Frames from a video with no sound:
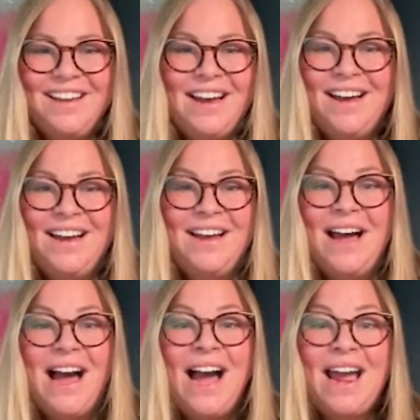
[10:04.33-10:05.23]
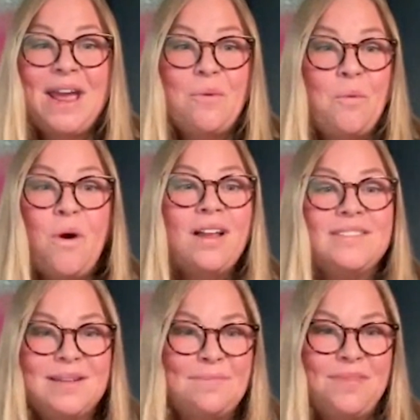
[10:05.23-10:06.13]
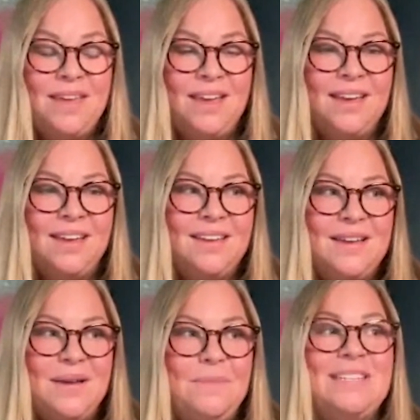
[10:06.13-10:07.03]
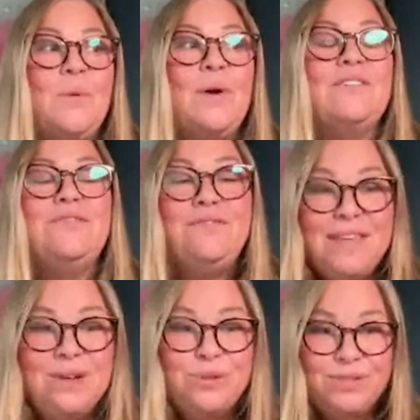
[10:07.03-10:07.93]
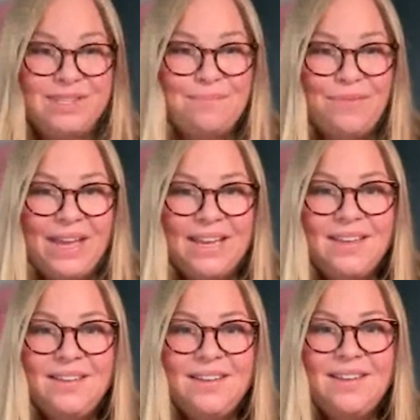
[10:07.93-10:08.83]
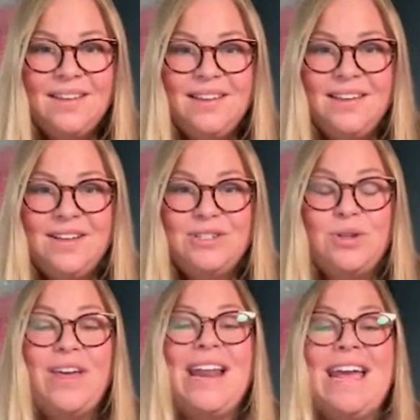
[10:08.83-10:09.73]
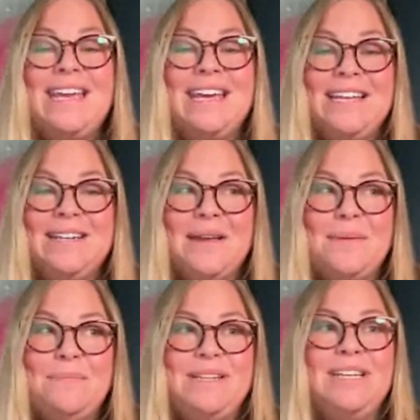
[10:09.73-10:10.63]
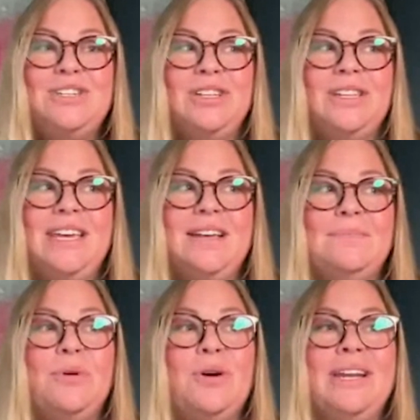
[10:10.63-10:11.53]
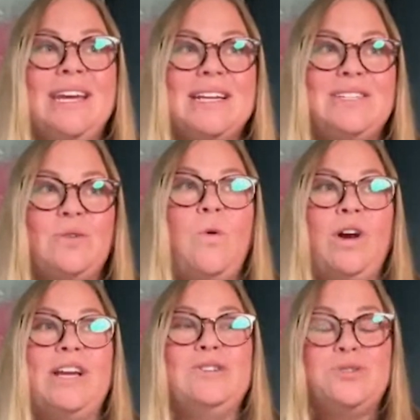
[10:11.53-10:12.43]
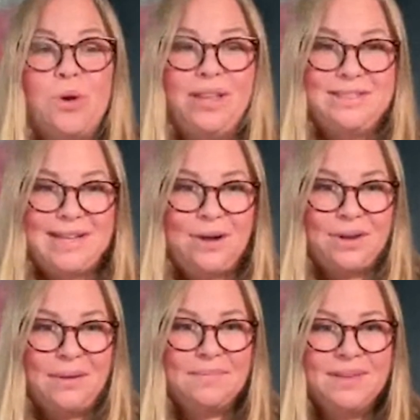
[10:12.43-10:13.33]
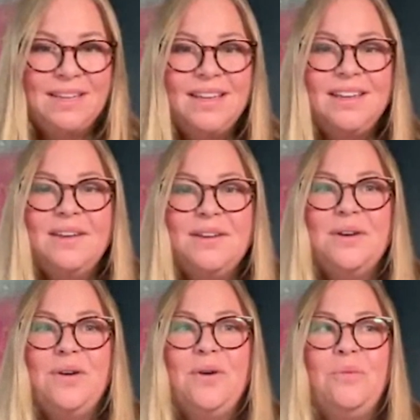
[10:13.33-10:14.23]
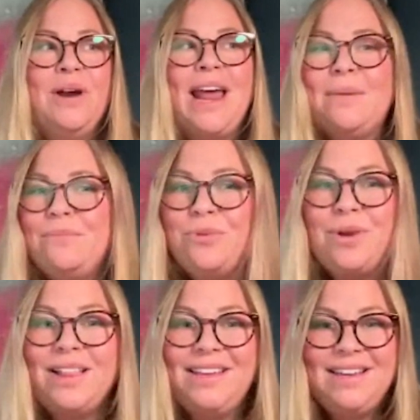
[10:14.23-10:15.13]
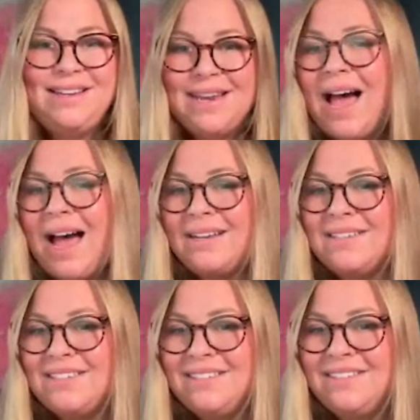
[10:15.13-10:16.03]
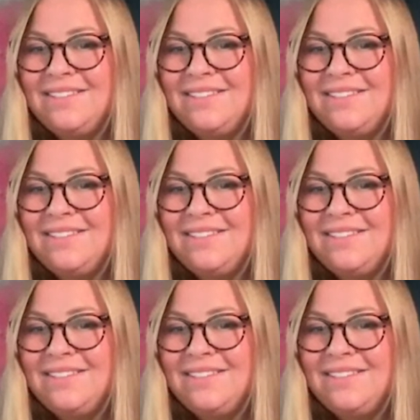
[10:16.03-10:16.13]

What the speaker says: I want something because I want to feel something so that I can potentially predict or control its outcome, when I'm really not